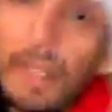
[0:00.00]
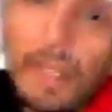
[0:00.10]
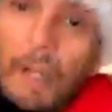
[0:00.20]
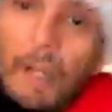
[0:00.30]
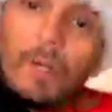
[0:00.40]
thing
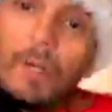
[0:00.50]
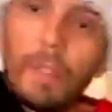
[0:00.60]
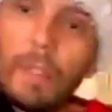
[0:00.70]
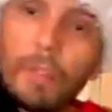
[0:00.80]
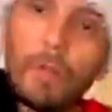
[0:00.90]
about what I'm
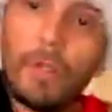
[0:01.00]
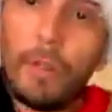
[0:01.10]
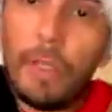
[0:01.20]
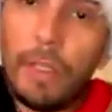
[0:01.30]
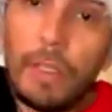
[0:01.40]
going to show
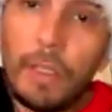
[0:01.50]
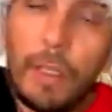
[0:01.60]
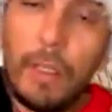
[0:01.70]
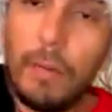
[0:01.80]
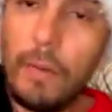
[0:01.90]
you
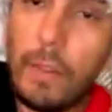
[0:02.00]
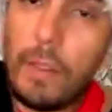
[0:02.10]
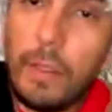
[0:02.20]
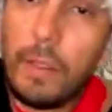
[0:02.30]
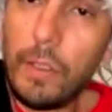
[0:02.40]
is,
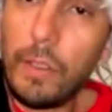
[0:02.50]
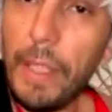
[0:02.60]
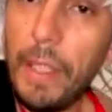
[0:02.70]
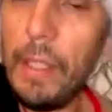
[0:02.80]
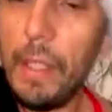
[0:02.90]
to
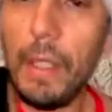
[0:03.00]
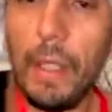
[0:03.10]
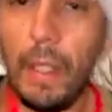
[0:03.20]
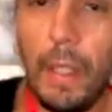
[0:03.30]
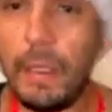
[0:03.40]
me,
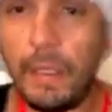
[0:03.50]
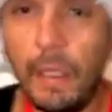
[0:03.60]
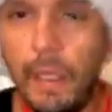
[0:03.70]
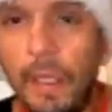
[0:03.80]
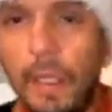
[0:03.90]
it's
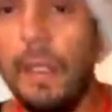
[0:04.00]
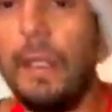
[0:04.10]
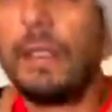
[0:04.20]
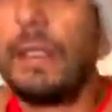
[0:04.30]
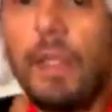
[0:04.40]

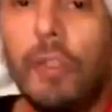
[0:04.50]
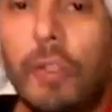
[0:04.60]
something